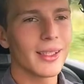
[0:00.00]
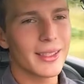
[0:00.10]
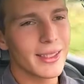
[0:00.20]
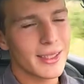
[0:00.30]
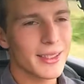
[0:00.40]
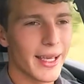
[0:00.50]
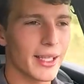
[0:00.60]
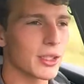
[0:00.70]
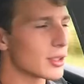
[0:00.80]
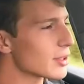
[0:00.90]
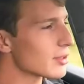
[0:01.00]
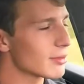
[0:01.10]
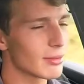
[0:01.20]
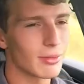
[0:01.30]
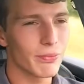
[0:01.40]
You just
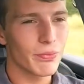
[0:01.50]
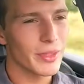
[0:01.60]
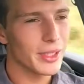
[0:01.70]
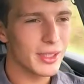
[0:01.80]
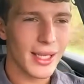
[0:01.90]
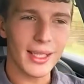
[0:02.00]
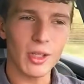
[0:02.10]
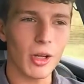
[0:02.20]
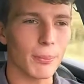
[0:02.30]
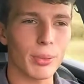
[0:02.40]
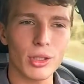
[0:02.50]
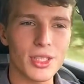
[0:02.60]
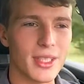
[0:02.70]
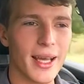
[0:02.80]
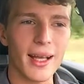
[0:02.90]
got to call it
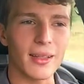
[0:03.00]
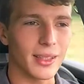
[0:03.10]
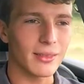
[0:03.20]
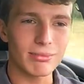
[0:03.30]
personality.